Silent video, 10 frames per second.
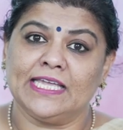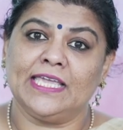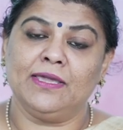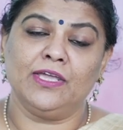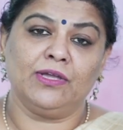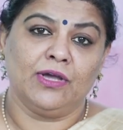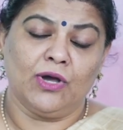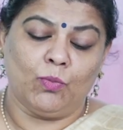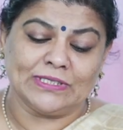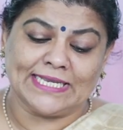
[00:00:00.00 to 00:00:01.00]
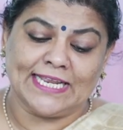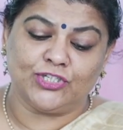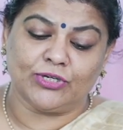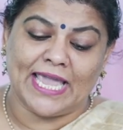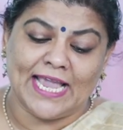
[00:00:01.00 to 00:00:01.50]
He was an
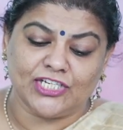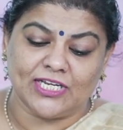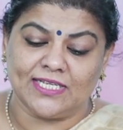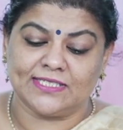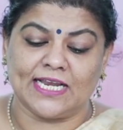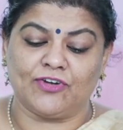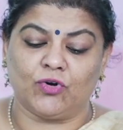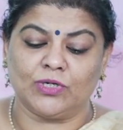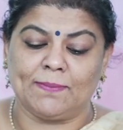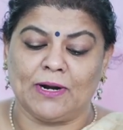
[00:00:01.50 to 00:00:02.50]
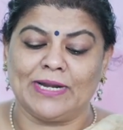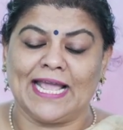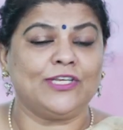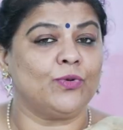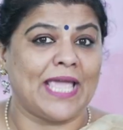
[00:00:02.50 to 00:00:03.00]
educationist and wrote about
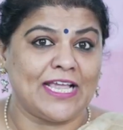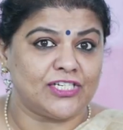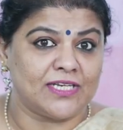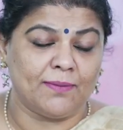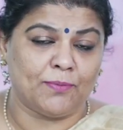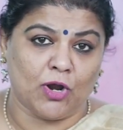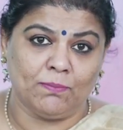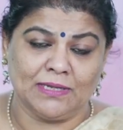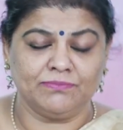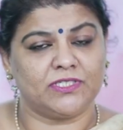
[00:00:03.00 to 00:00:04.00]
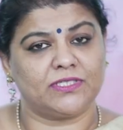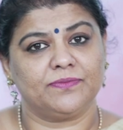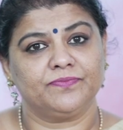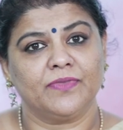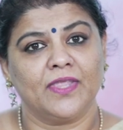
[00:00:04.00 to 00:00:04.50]
educational problems.
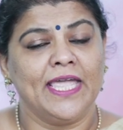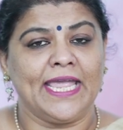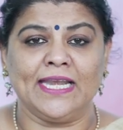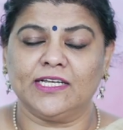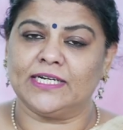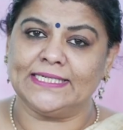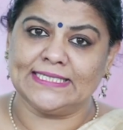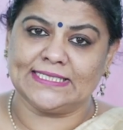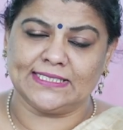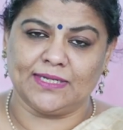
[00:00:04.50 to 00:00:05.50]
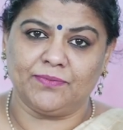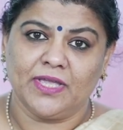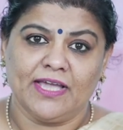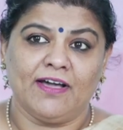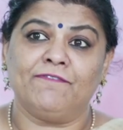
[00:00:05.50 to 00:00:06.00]
In criticism,
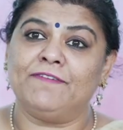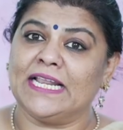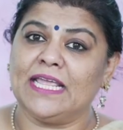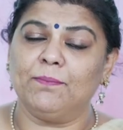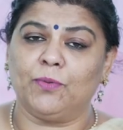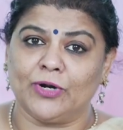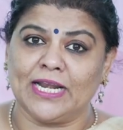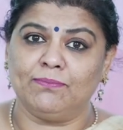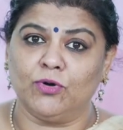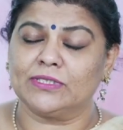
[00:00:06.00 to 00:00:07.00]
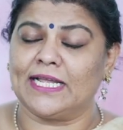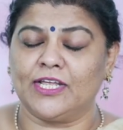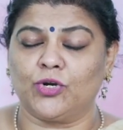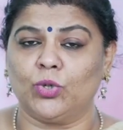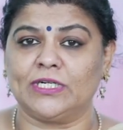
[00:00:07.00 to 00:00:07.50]
a very important book that
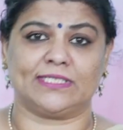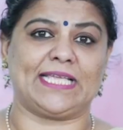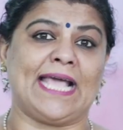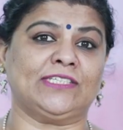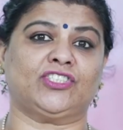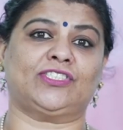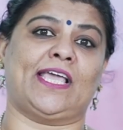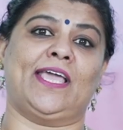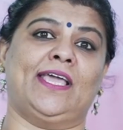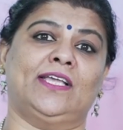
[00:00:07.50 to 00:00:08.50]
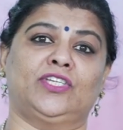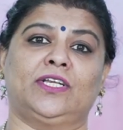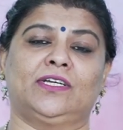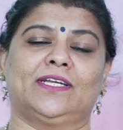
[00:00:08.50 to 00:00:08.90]
he wrote is Essays in